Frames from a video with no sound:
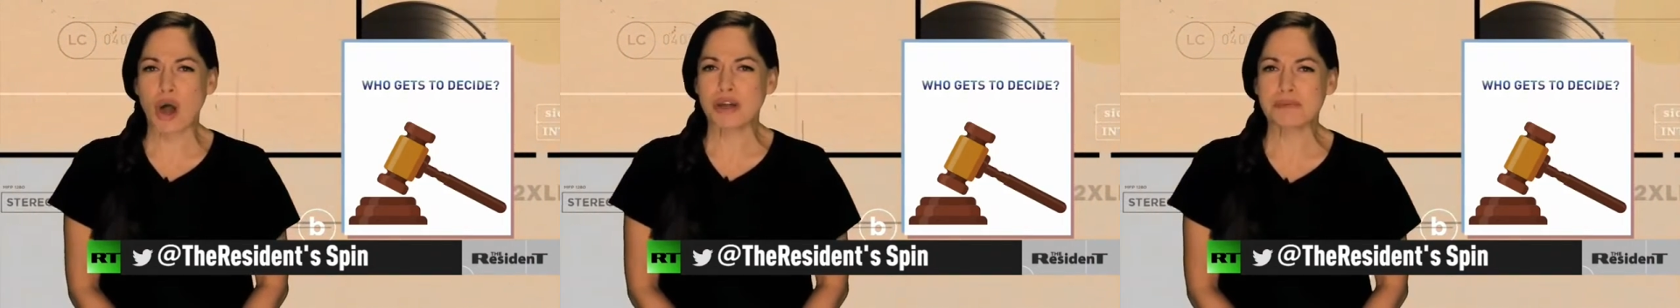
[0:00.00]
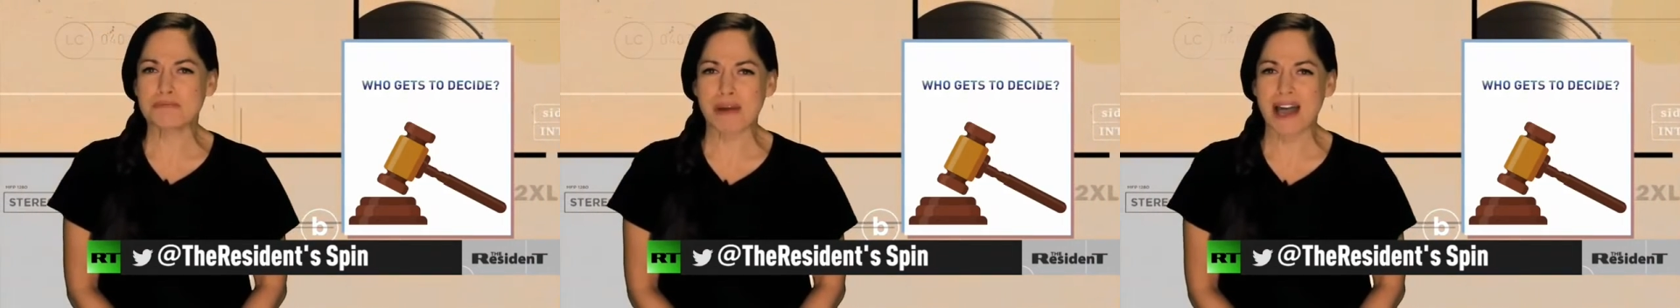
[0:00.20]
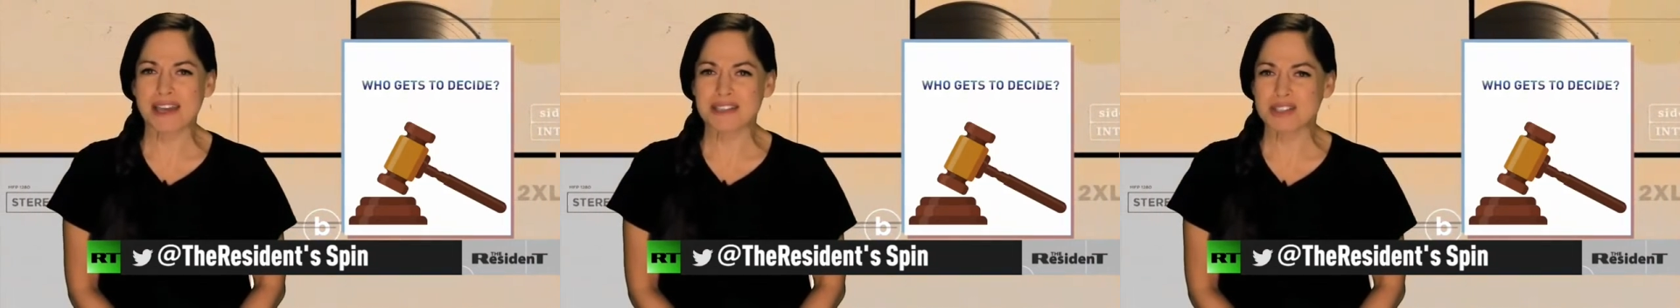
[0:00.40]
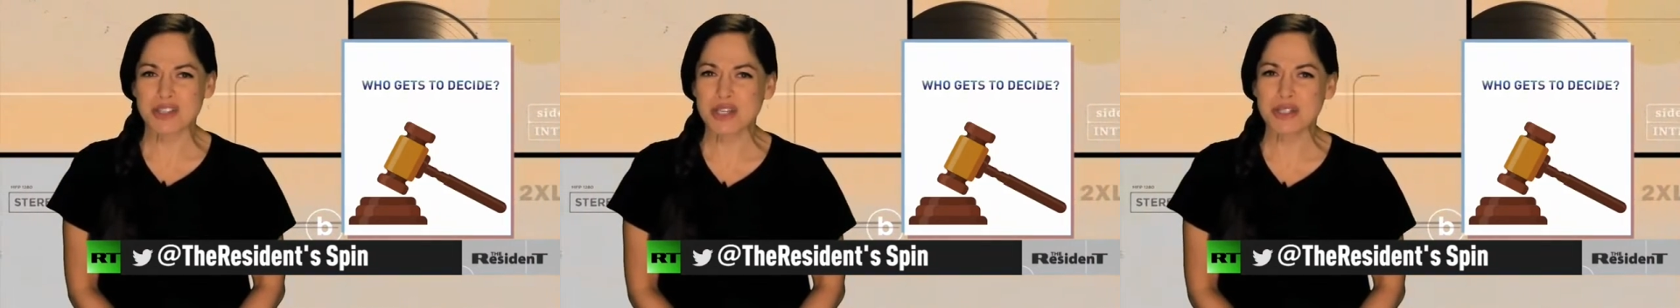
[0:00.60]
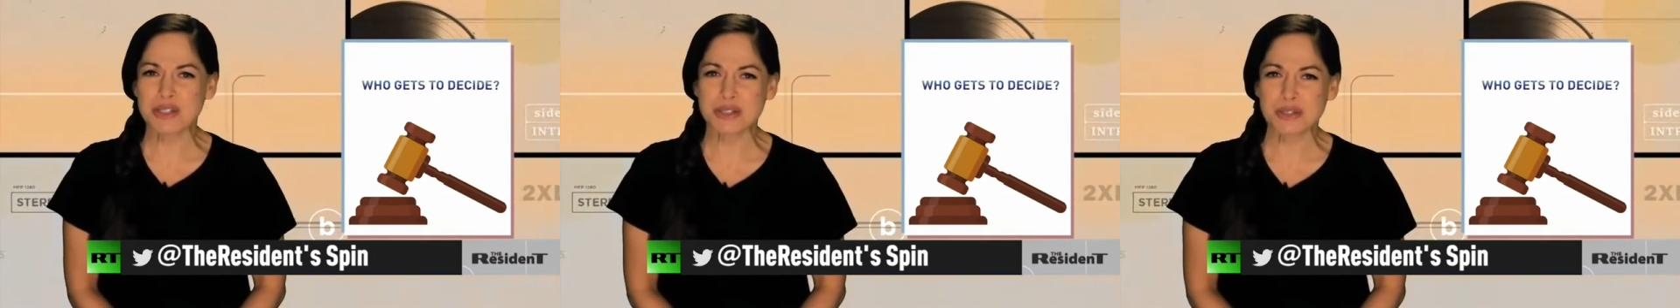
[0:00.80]
unbiased
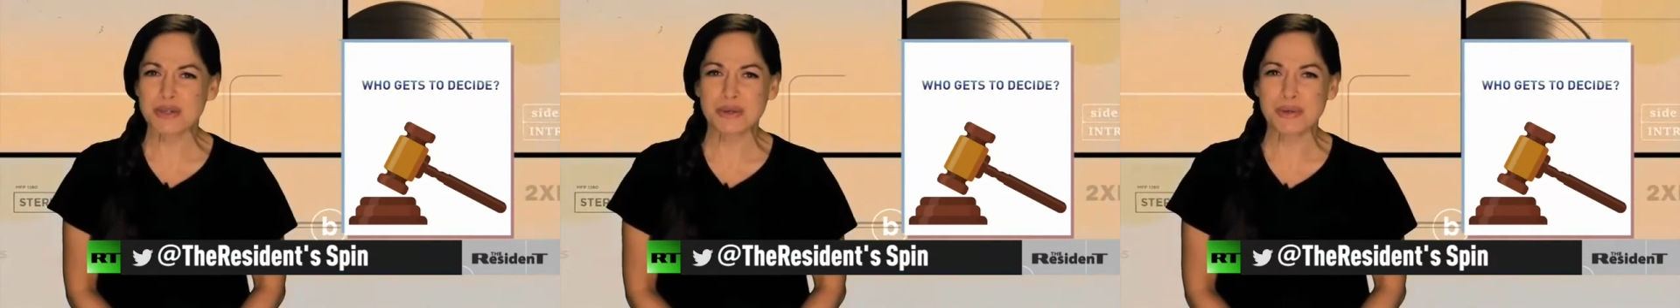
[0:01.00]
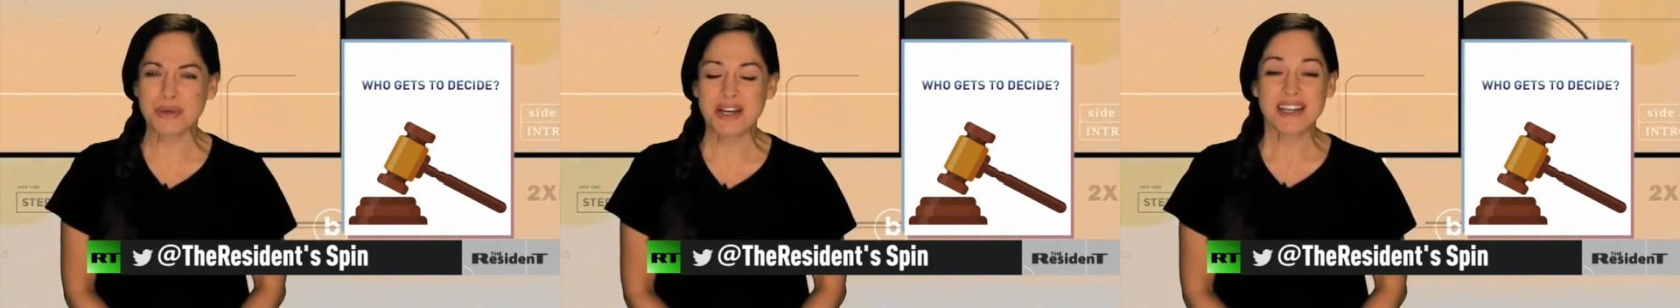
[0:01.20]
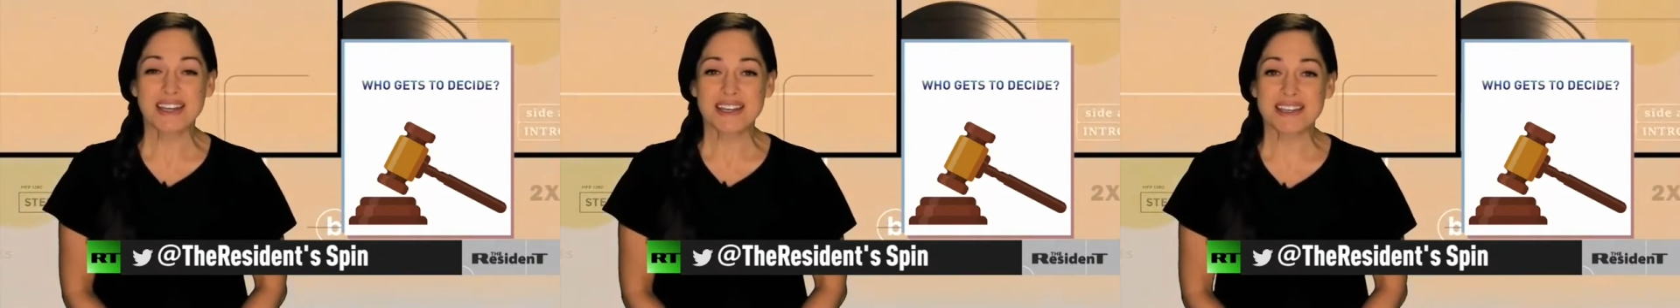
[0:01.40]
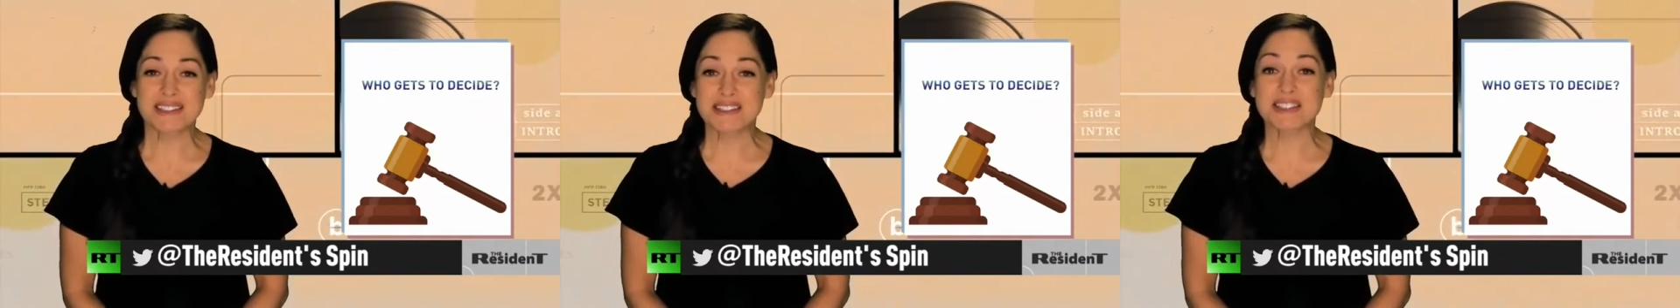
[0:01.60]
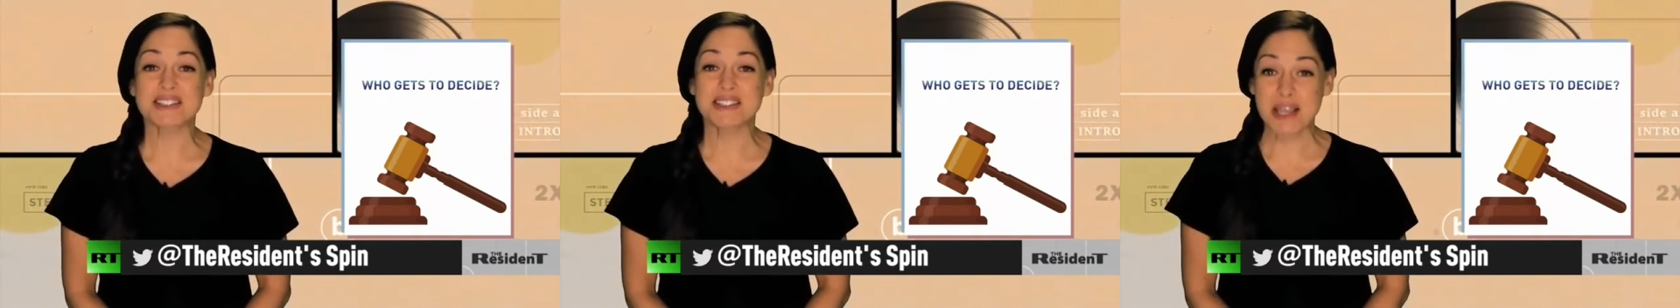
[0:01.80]
thing to do is
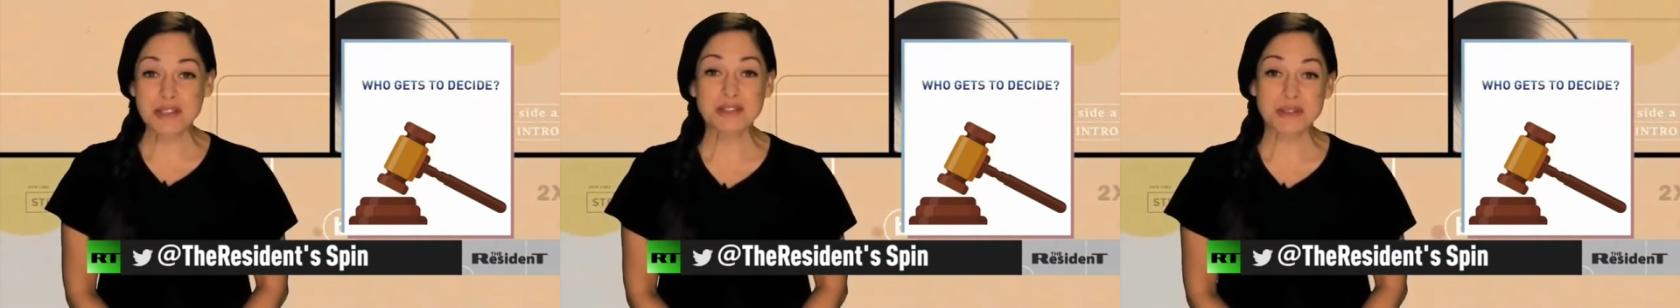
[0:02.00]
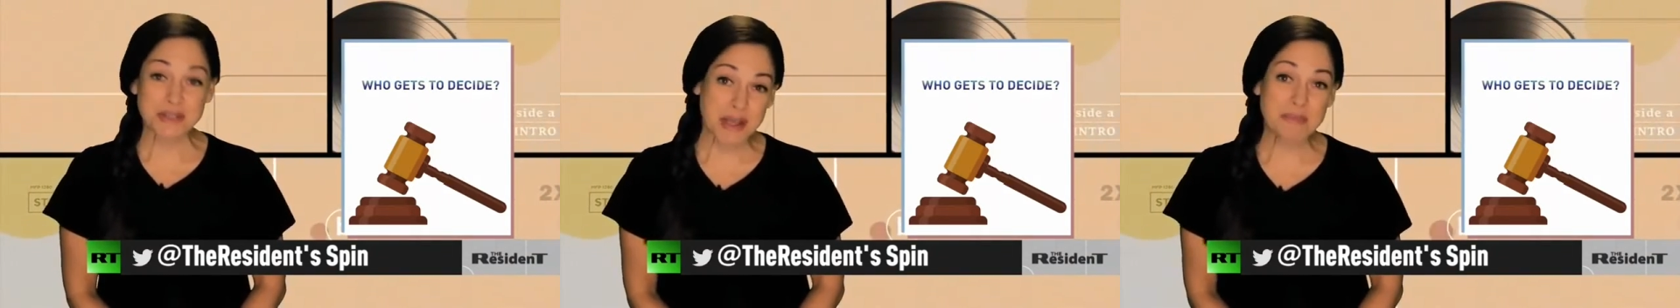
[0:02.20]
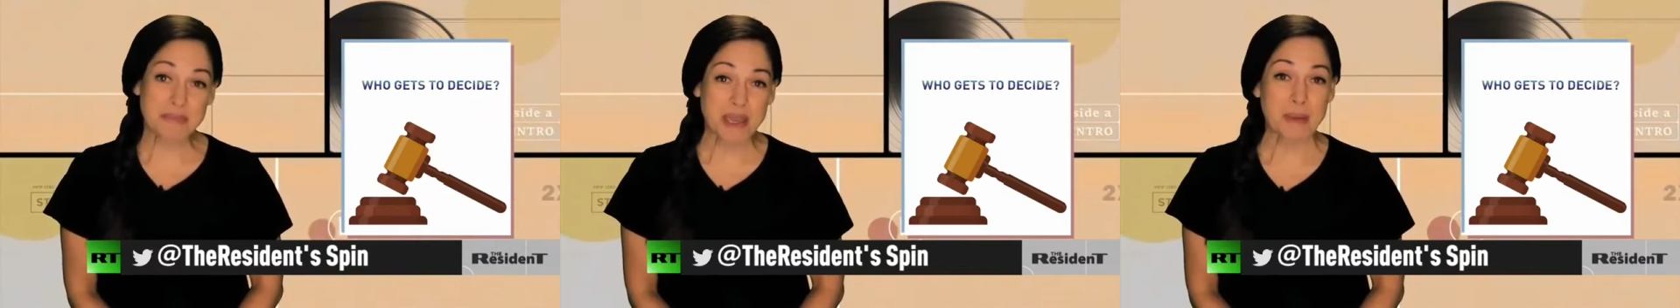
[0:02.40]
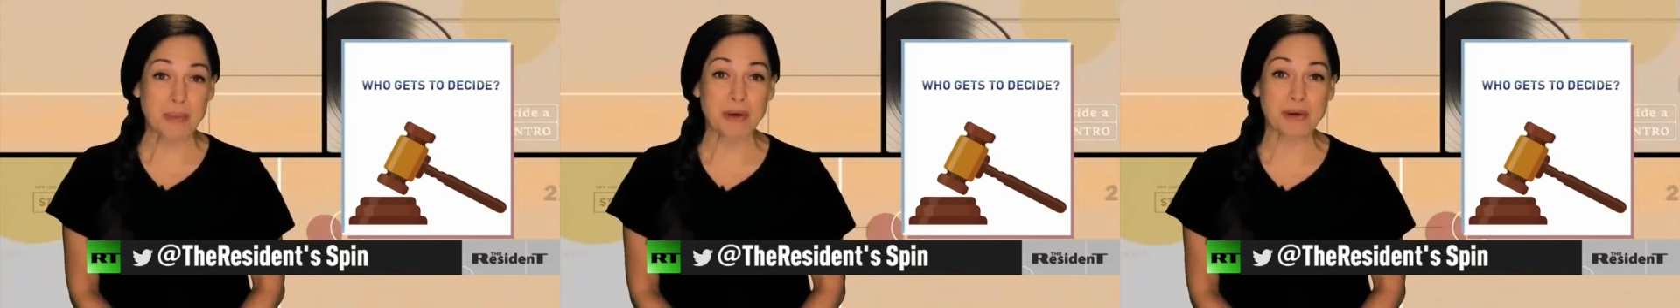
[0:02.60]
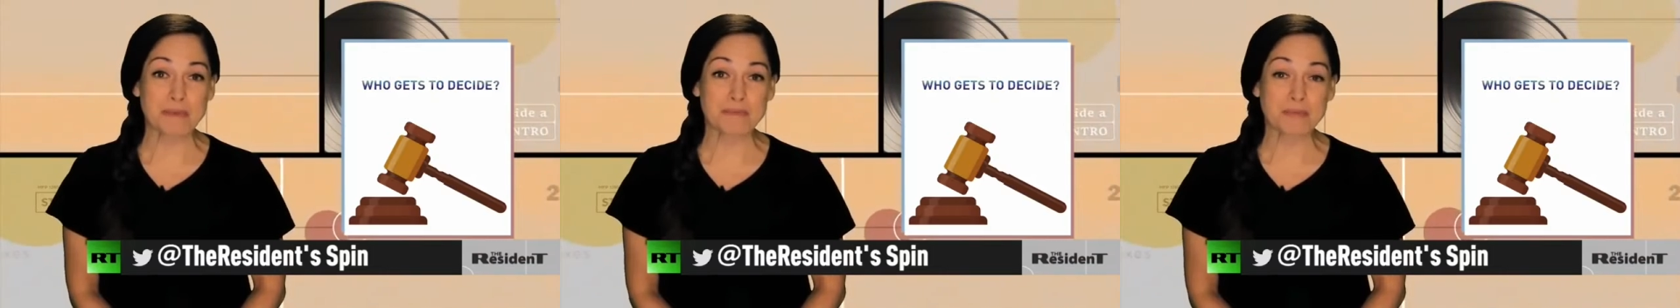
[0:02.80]
to censor some
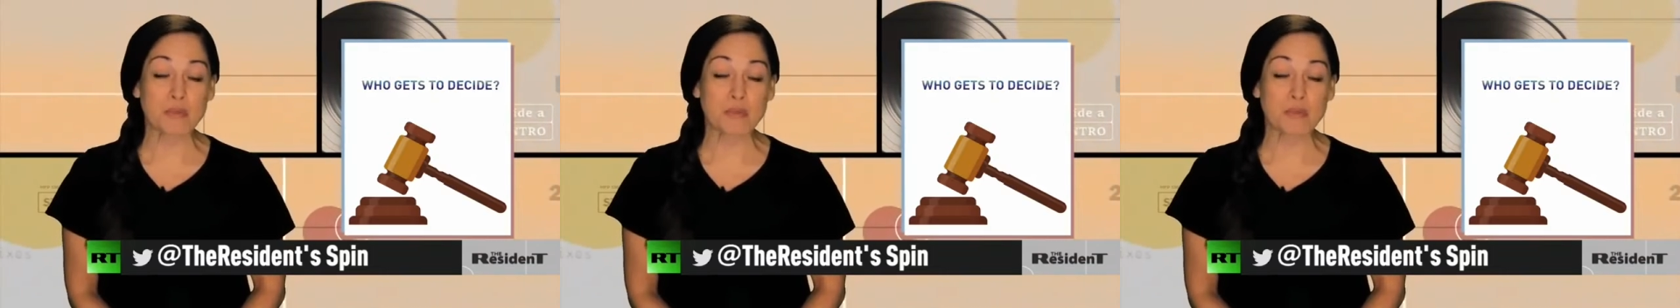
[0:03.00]
people